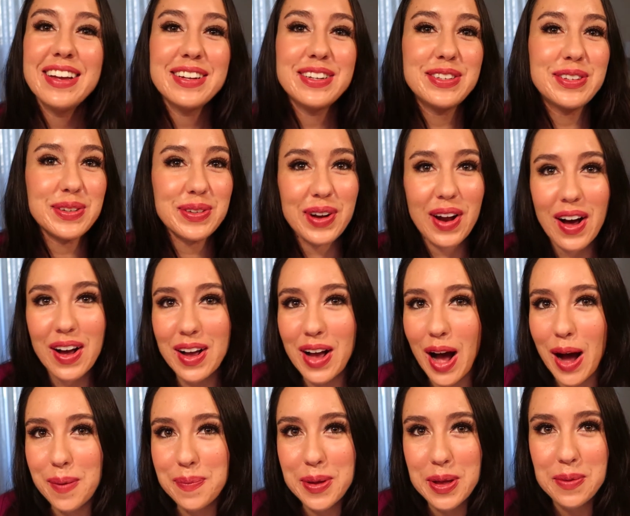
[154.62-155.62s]
Do not
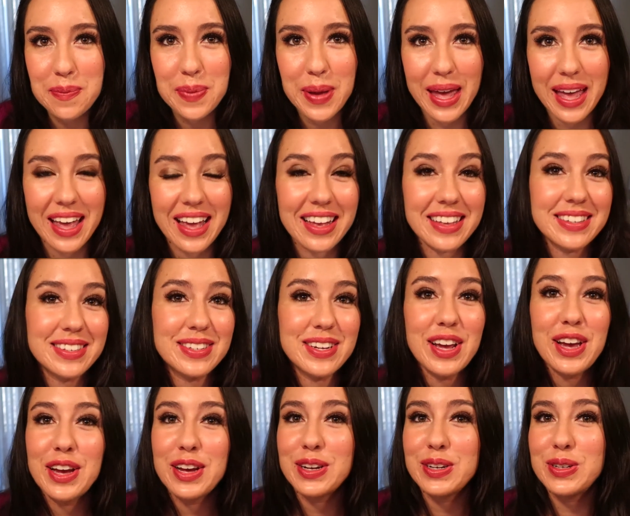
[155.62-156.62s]
copy and paste.
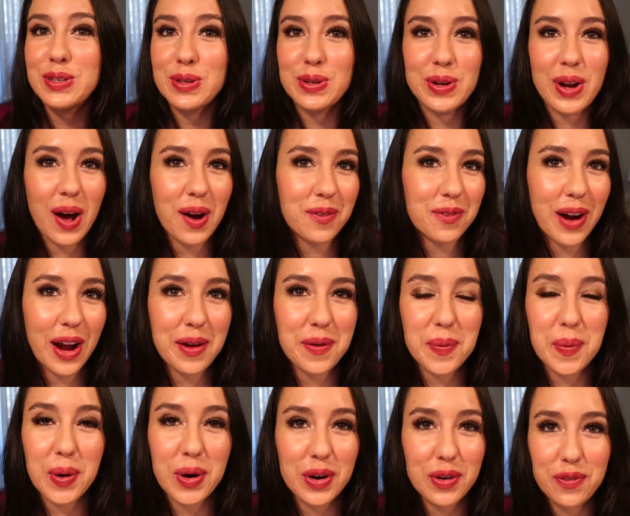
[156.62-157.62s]
Do not
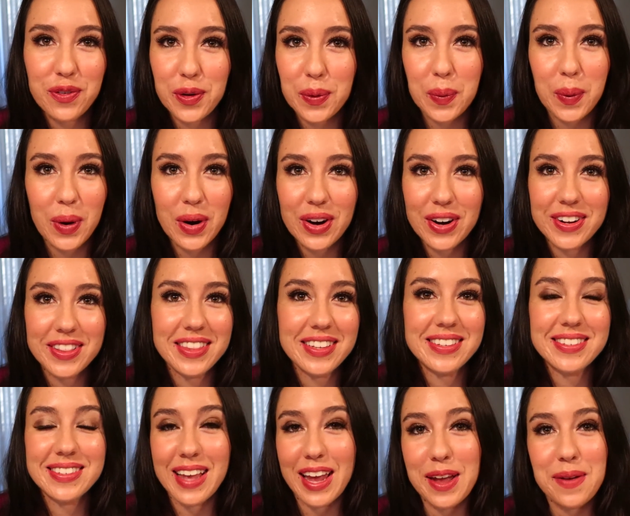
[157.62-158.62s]
write word for word the
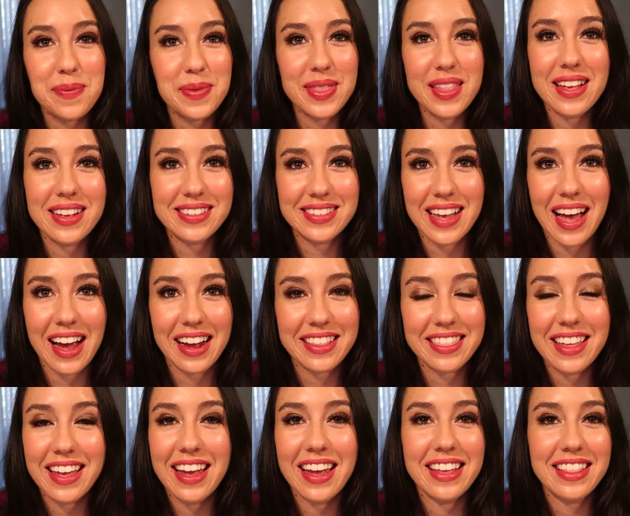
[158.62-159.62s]
same exact
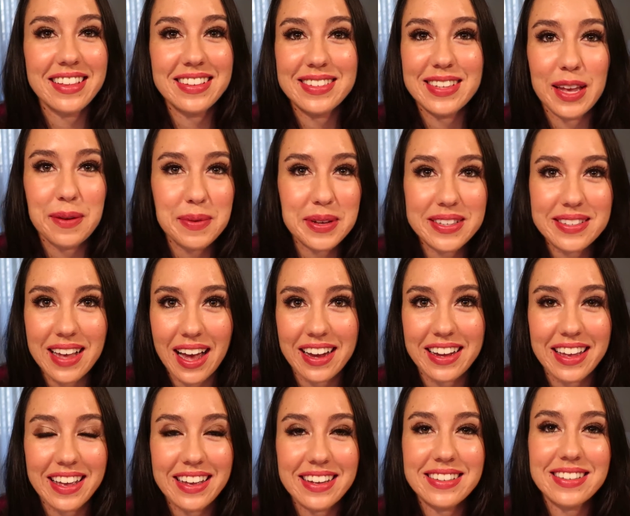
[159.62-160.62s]
thing, the same
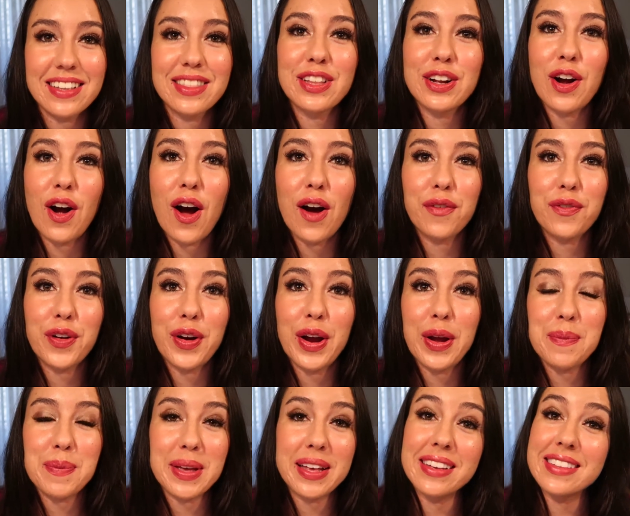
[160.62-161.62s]
exact gigs that they're
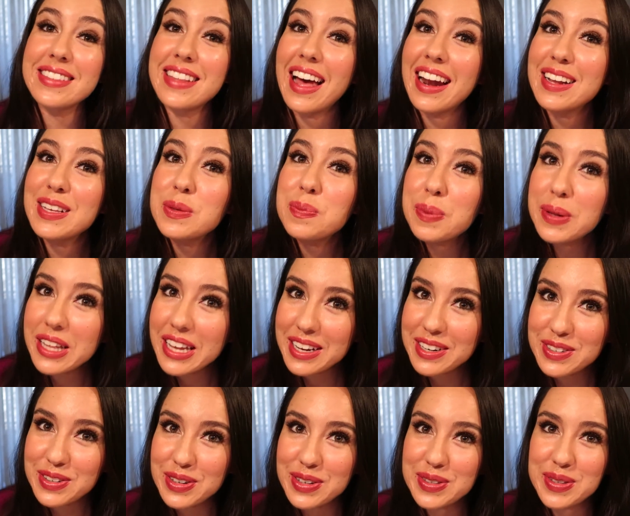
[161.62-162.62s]
offering, because that is
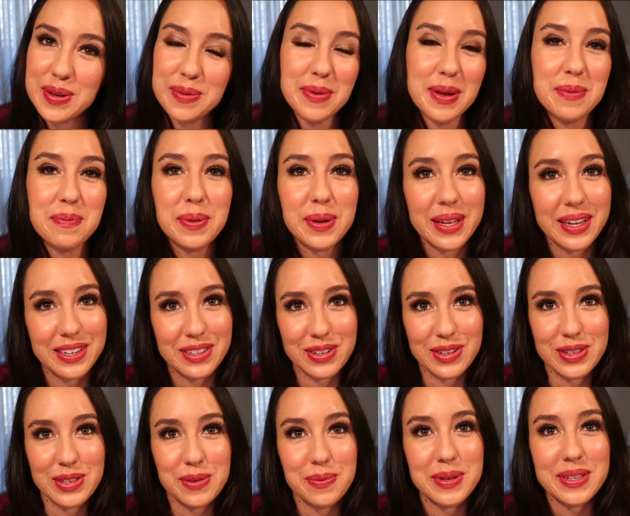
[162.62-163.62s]
plagiarism, and
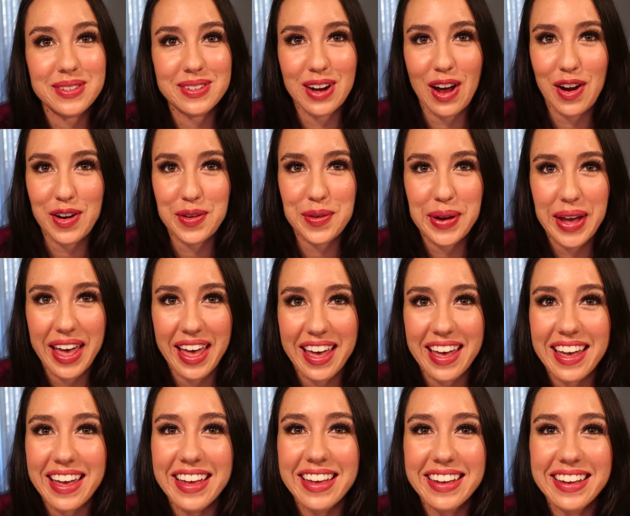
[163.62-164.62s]
plagiarism is not
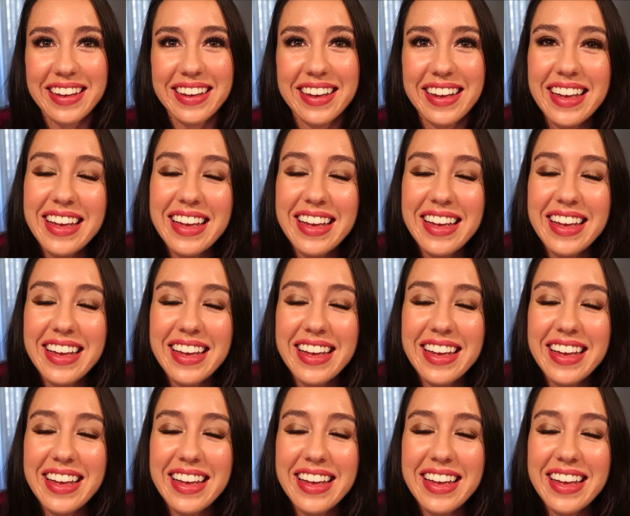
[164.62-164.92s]
okay.